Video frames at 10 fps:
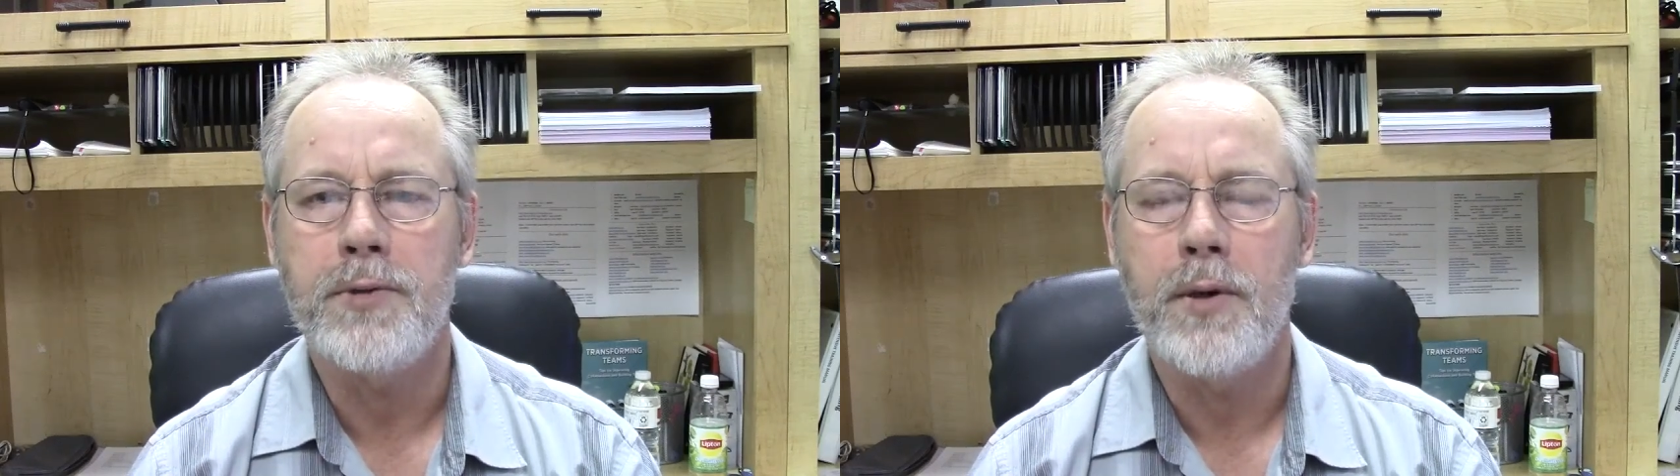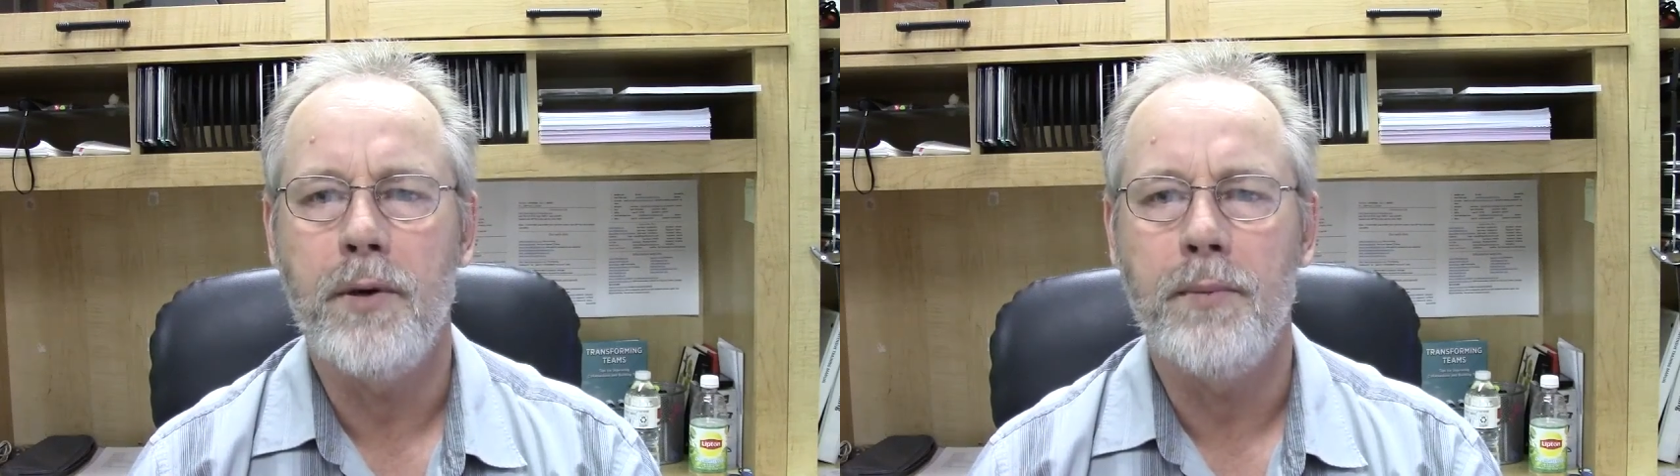
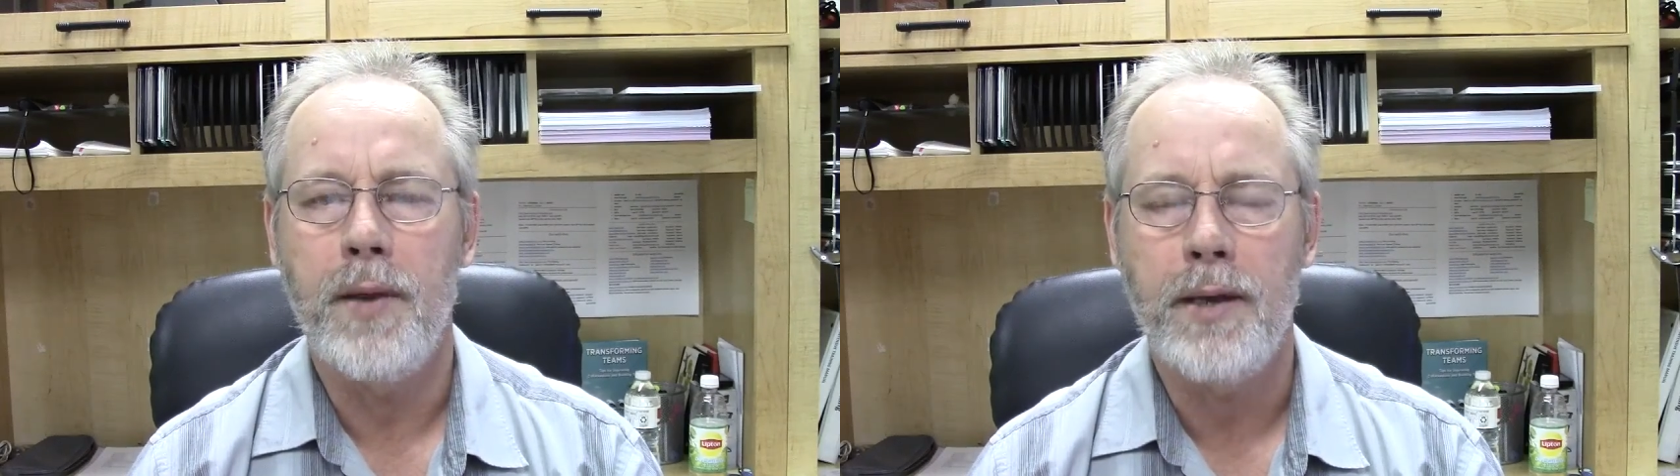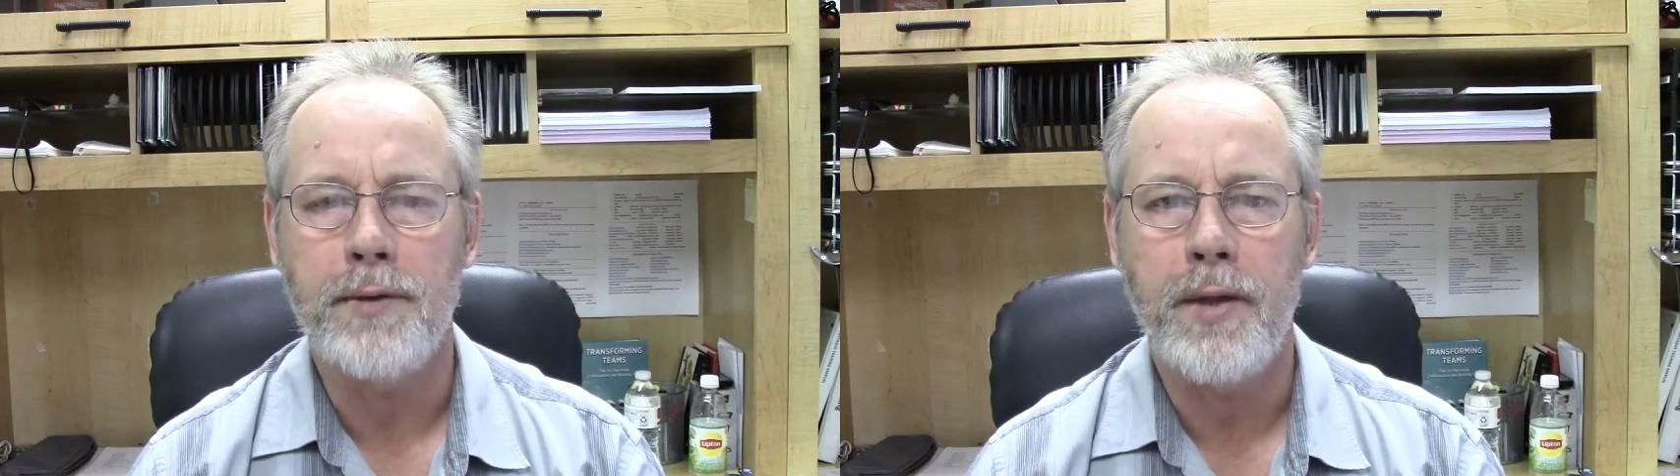so
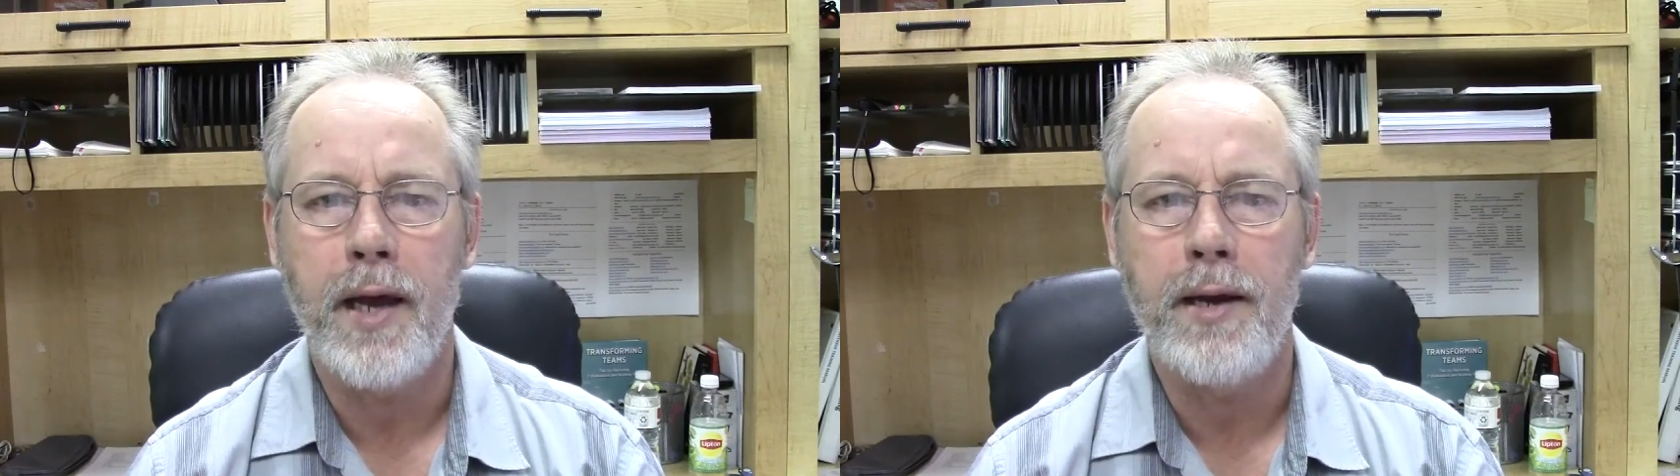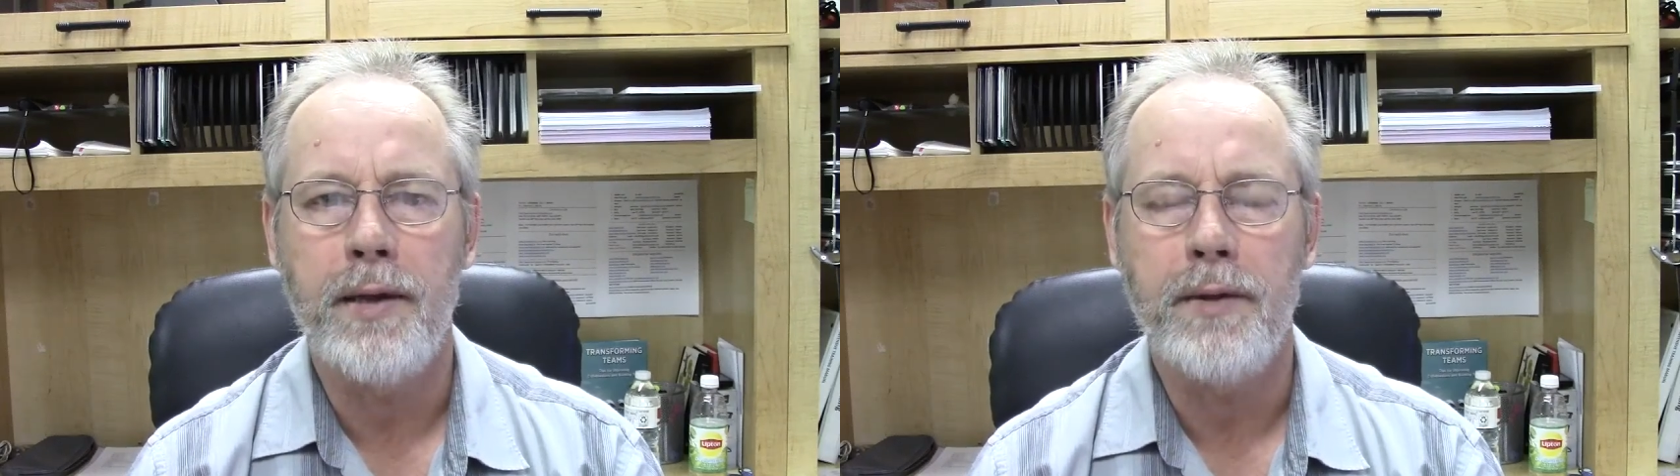enter
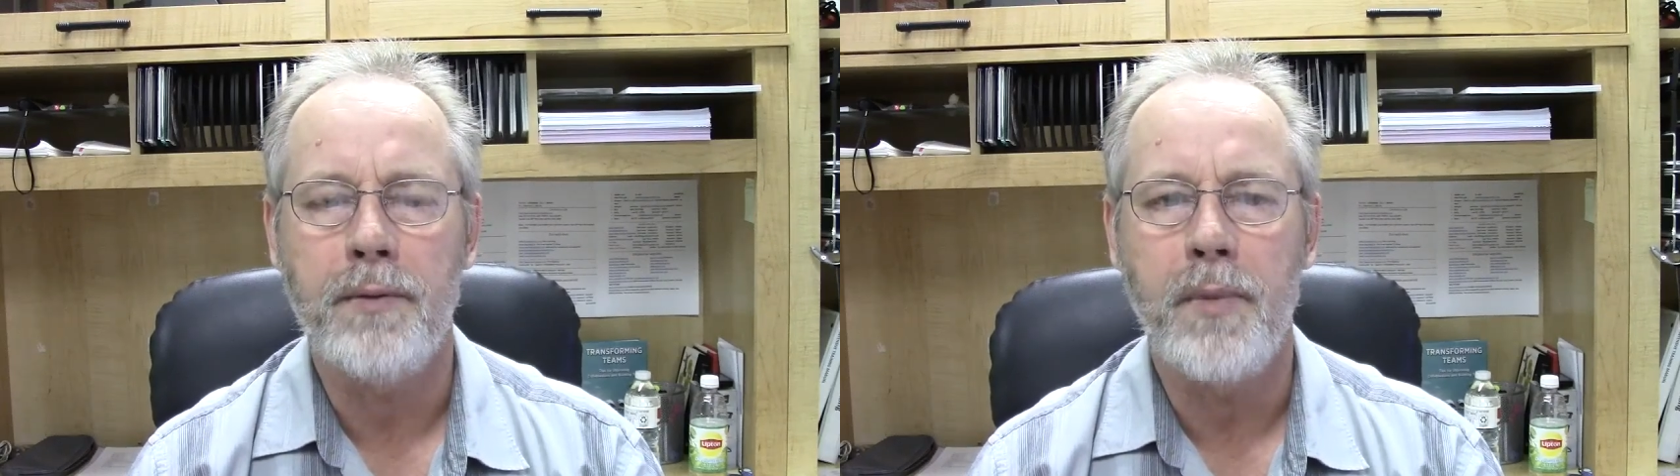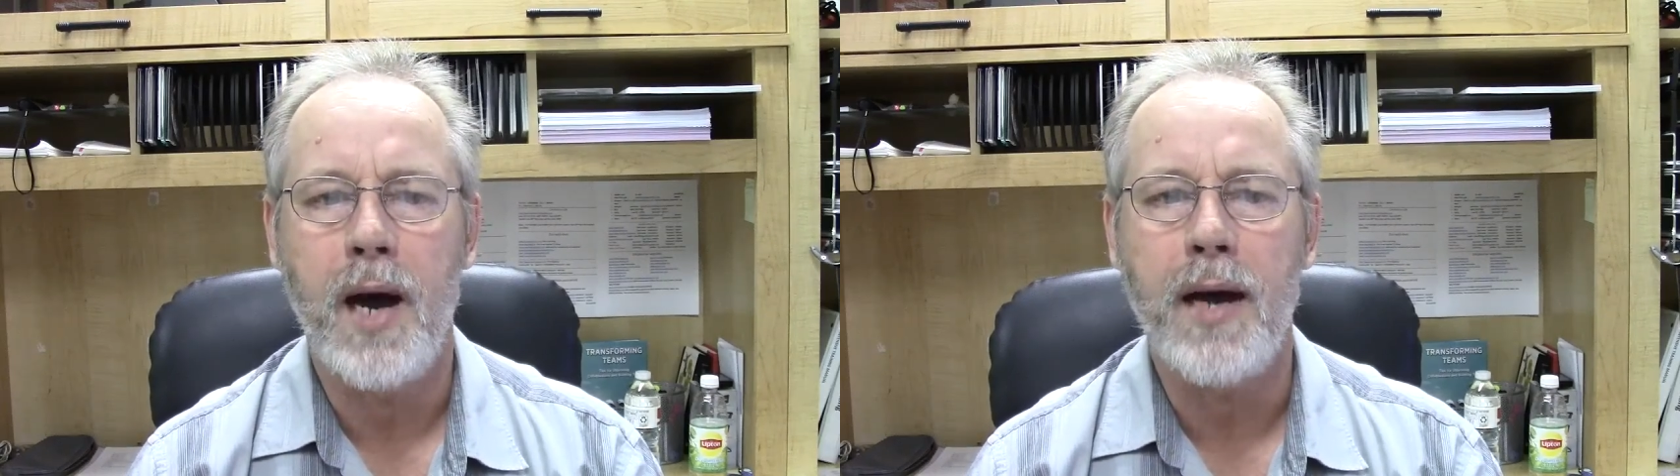that in
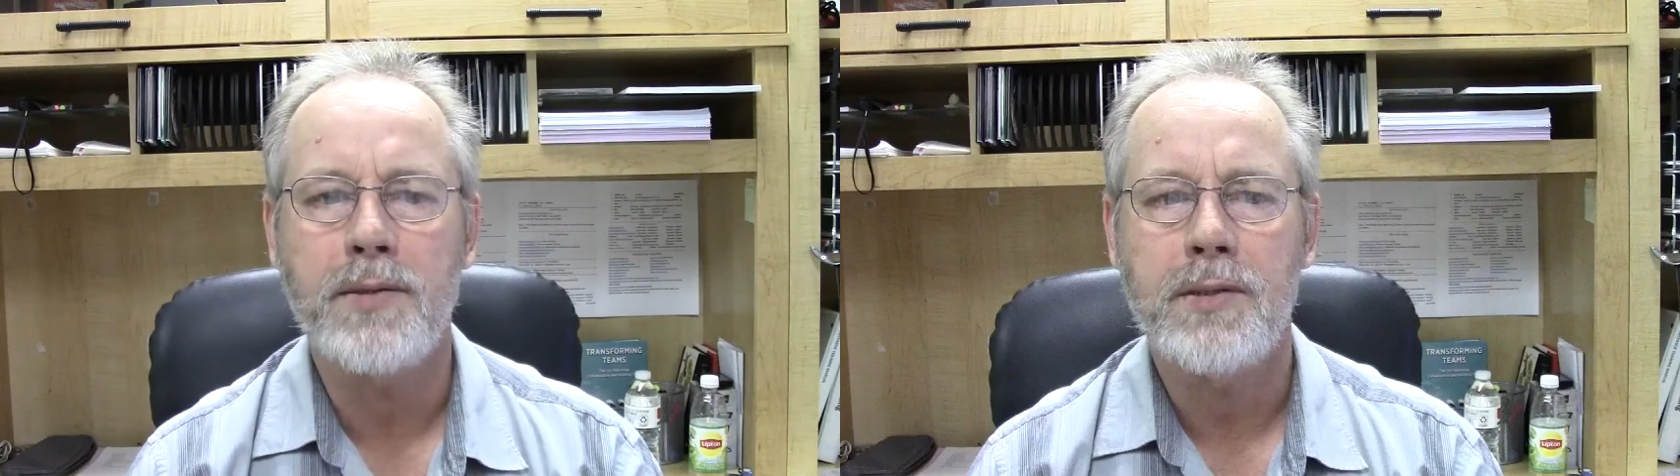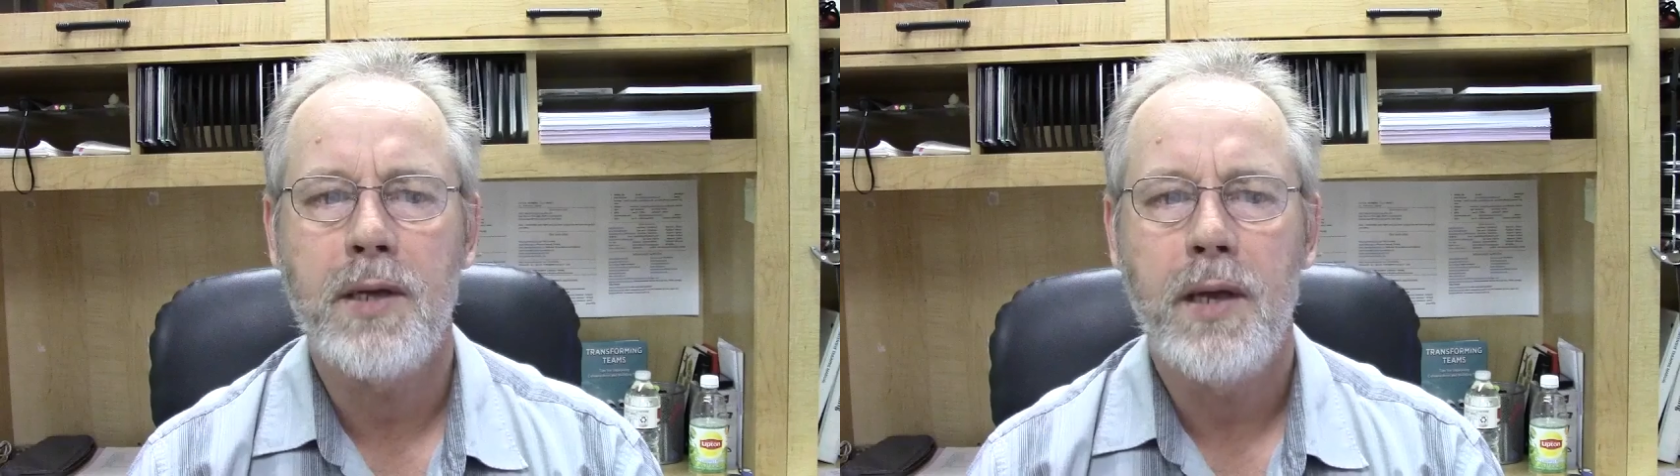the
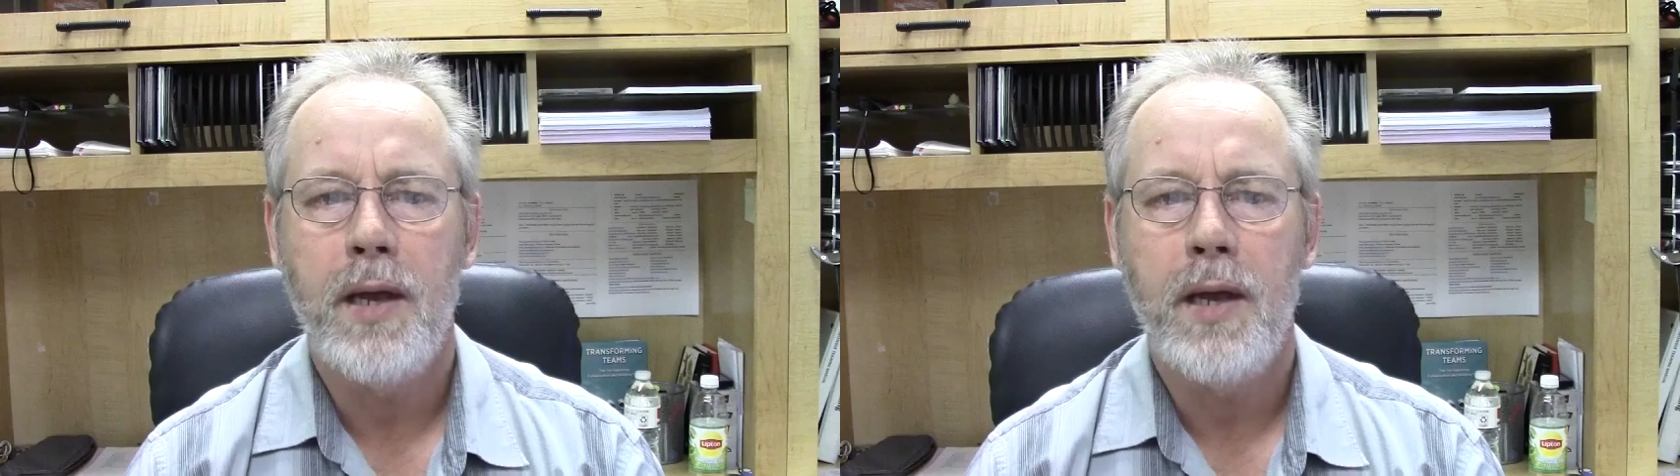box,